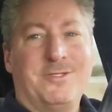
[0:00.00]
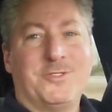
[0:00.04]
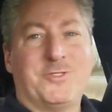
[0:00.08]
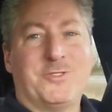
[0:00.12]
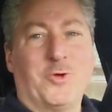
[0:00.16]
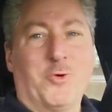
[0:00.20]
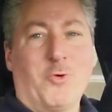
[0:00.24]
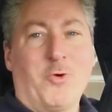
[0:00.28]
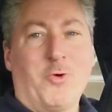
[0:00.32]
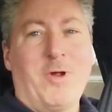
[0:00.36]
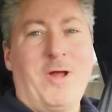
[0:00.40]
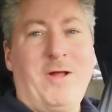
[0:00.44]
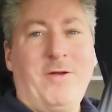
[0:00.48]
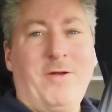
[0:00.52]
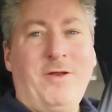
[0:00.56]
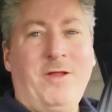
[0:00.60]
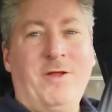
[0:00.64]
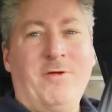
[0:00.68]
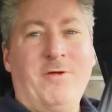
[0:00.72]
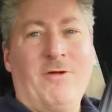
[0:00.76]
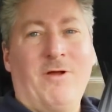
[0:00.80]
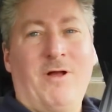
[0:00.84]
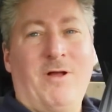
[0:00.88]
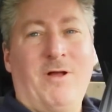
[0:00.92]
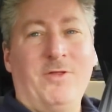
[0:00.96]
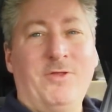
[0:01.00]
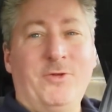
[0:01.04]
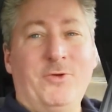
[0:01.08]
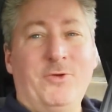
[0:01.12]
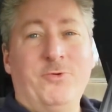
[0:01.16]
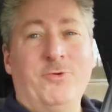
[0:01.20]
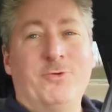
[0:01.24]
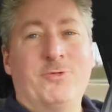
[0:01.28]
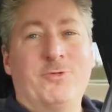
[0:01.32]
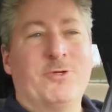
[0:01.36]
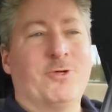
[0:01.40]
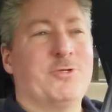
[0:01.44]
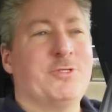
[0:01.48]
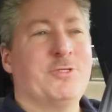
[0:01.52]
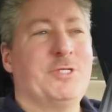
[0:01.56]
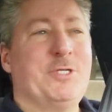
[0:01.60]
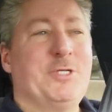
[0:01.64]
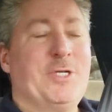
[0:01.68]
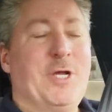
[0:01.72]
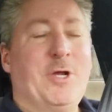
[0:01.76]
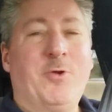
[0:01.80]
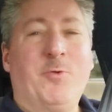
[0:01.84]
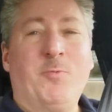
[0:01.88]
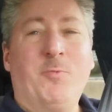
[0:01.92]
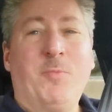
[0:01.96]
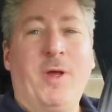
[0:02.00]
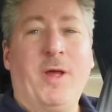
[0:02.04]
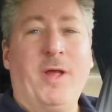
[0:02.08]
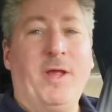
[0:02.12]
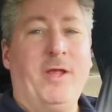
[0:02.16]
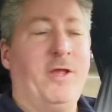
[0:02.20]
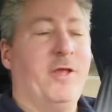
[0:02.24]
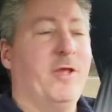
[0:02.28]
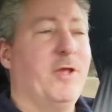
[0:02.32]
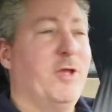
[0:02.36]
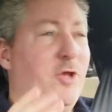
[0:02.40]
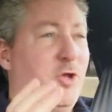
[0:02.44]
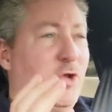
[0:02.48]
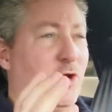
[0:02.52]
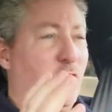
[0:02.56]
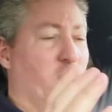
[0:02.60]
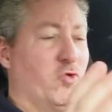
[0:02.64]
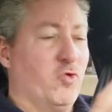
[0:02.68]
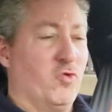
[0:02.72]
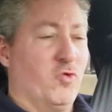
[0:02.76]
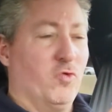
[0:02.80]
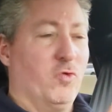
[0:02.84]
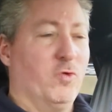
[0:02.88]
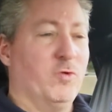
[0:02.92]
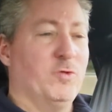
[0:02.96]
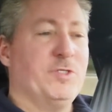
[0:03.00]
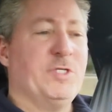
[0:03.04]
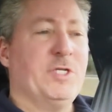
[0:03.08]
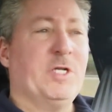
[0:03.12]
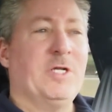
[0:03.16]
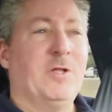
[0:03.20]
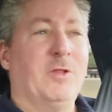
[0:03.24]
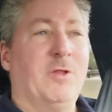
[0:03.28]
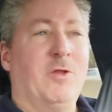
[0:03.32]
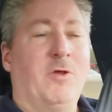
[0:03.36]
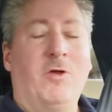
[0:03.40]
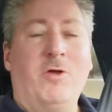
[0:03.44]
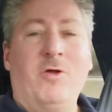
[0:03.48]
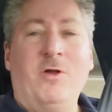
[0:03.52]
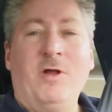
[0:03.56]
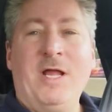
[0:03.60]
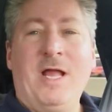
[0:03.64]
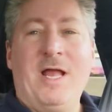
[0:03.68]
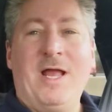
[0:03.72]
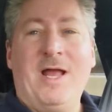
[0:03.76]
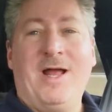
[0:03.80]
So we're out here on the New Jersey Turnpike, cruising along